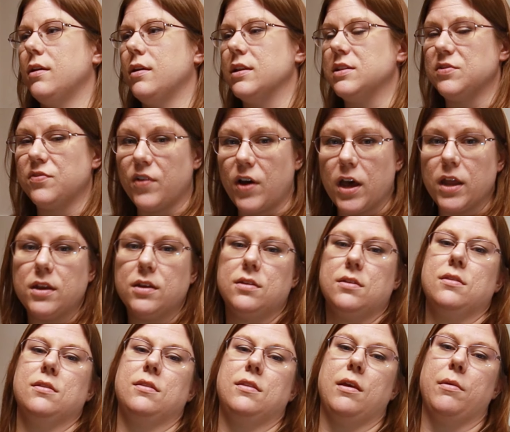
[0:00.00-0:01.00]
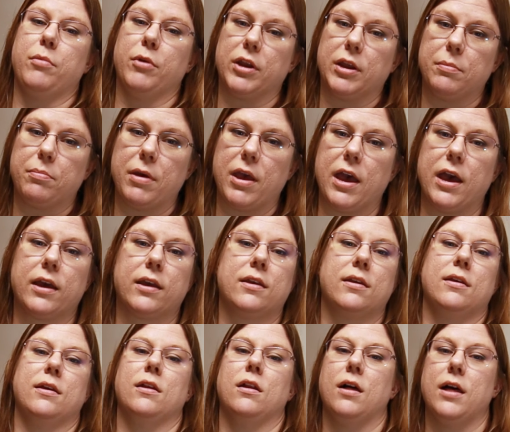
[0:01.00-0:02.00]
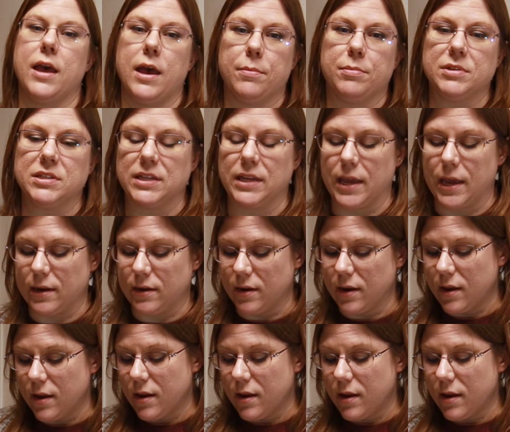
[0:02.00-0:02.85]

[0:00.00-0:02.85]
it's fun, they bring it back, it all happens again.